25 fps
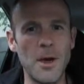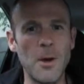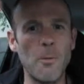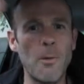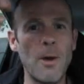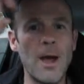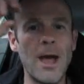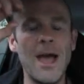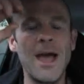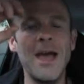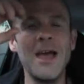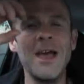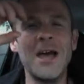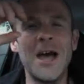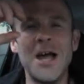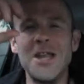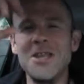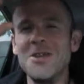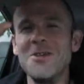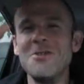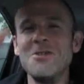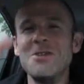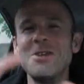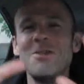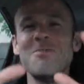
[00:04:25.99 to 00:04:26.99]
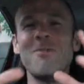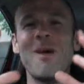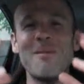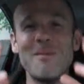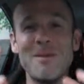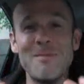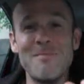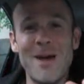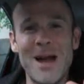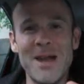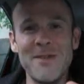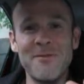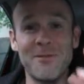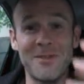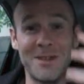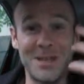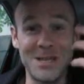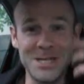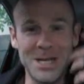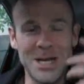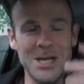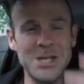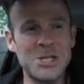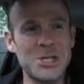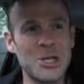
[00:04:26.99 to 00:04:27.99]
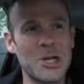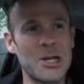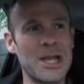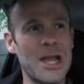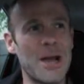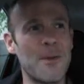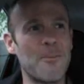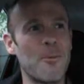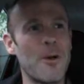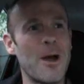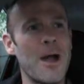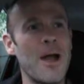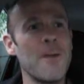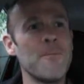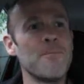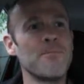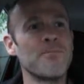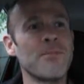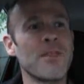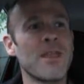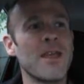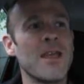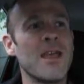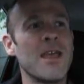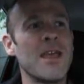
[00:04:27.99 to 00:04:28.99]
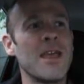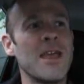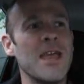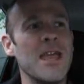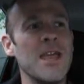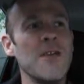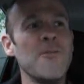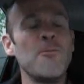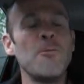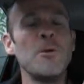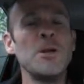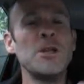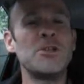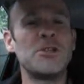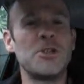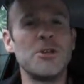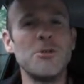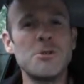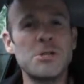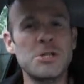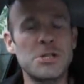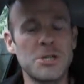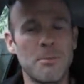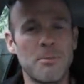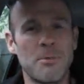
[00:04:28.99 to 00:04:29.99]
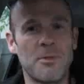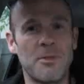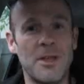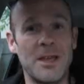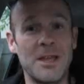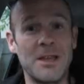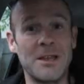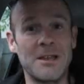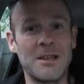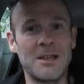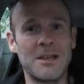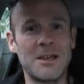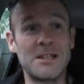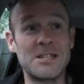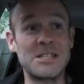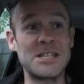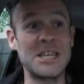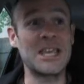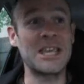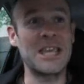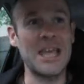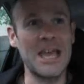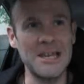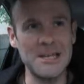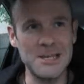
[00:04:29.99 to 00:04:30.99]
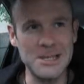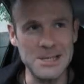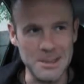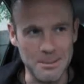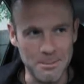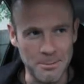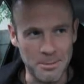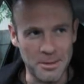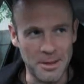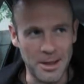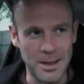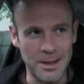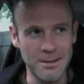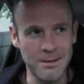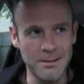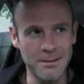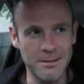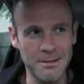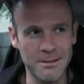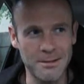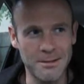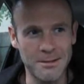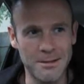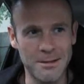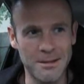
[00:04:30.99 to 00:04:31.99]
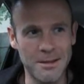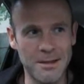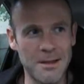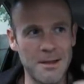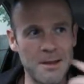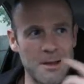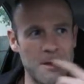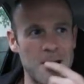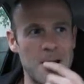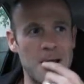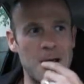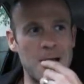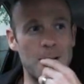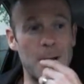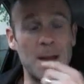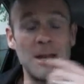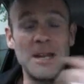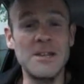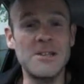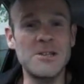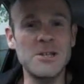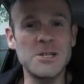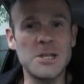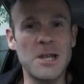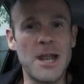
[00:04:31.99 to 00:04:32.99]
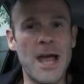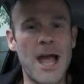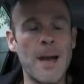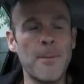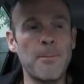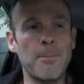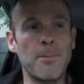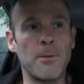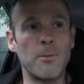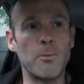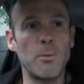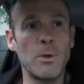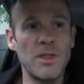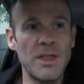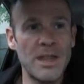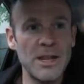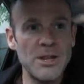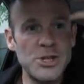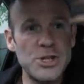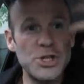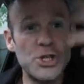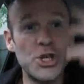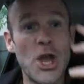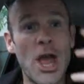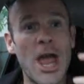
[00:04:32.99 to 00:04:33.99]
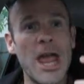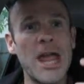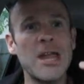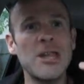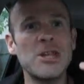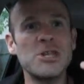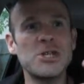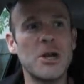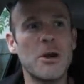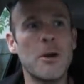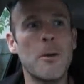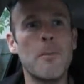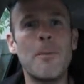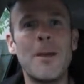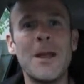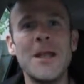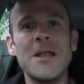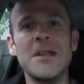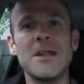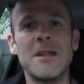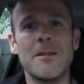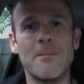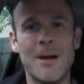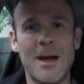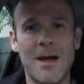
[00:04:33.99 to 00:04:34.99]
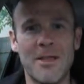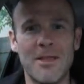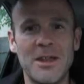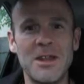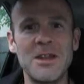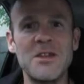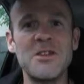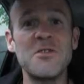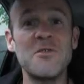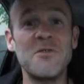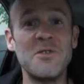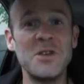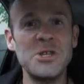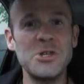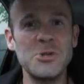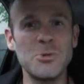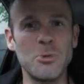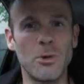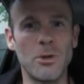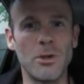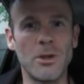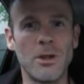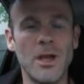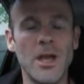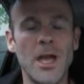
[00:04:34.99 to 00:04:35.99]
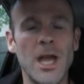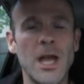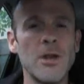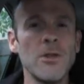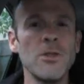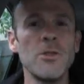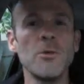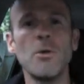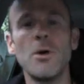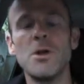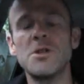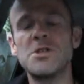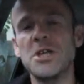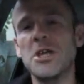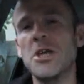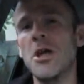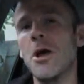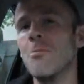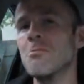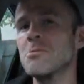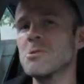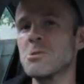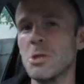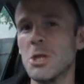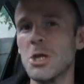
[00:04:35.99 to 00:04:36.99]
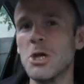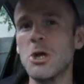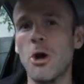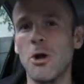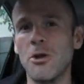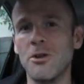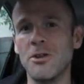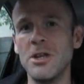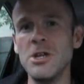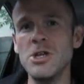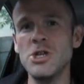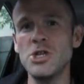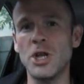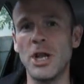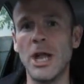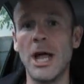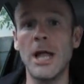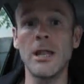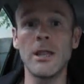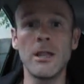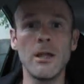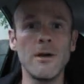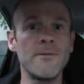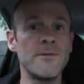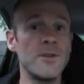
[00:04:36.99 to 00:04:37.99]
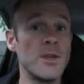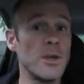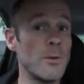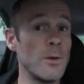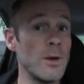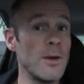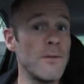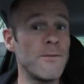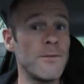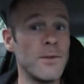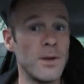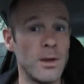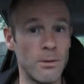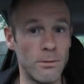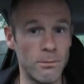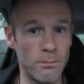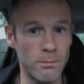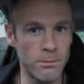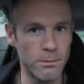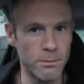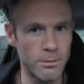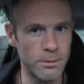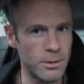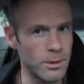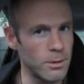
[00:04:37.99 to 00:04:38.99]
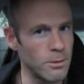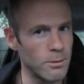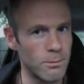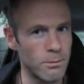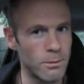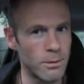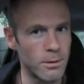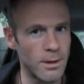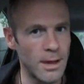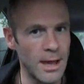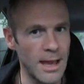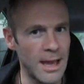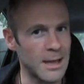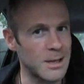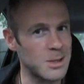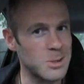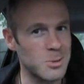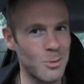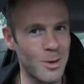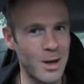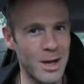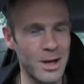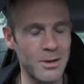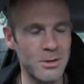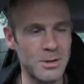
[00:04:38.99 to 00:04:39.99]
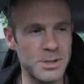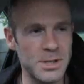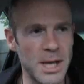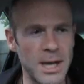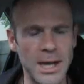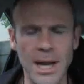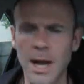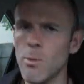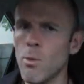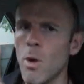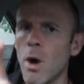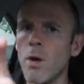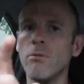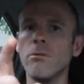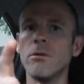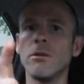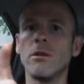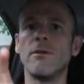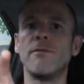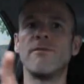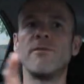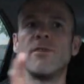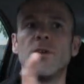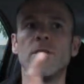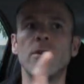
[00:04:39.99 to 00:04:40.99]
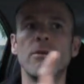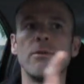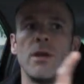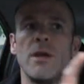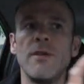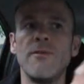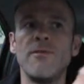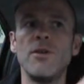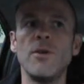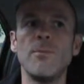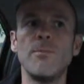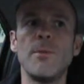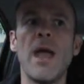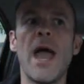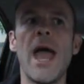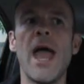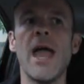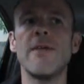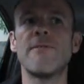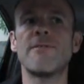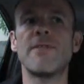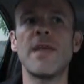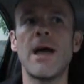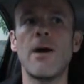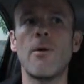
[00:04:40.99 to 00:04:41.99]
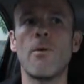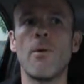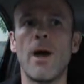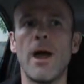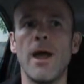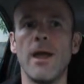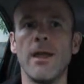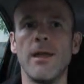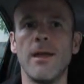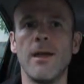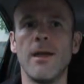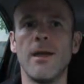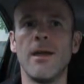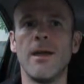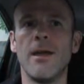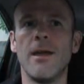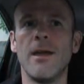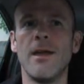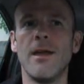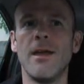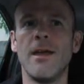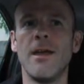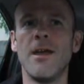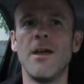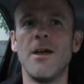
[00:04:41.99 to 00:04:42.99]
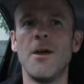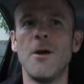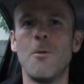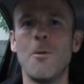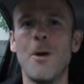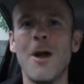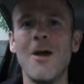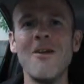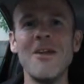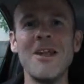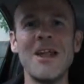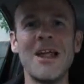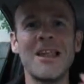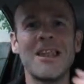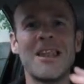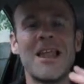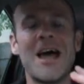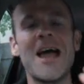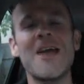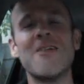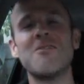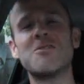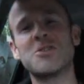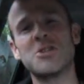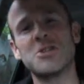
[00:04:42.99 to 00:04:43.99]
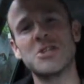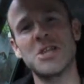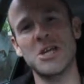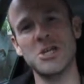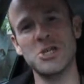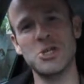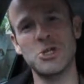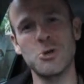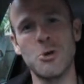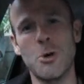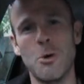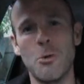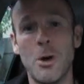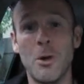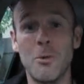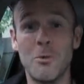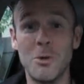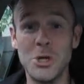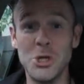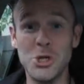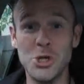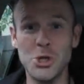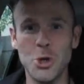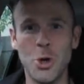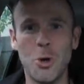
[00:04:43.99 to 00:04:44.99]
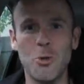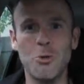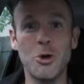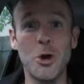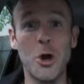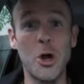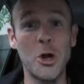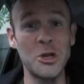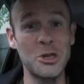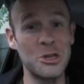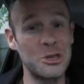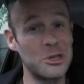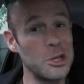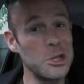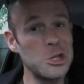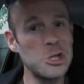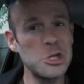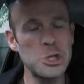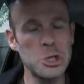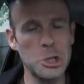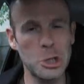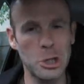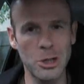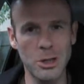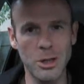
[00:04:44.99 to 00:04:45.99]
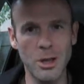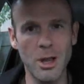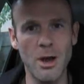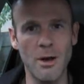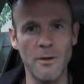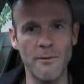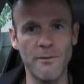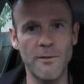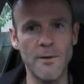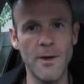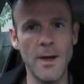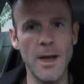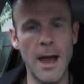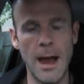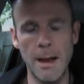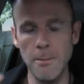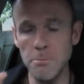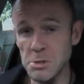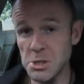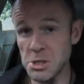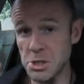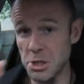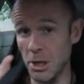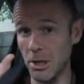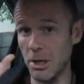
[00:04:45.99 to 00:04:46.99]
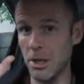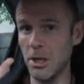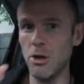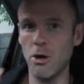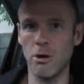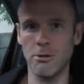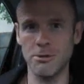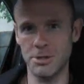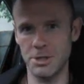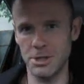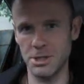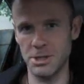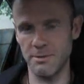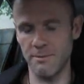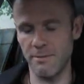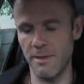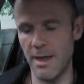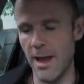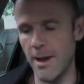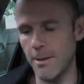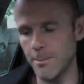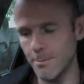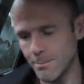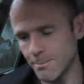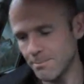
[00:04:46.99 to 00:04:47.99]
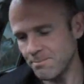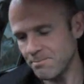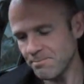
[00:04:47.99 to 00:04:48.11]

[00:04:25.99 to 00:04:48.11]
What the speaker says: Where, and you might be mindful of this, I certainly am, where if we do something to get something and it doesn't happen, we then change our opinion about that individual. In other words, it comes with a condition. I'll love you if you do X, Y or Z. I won't love you if you behave that way. Where in our lives does that show up where we show conditional love? I'm certainly conscious of that.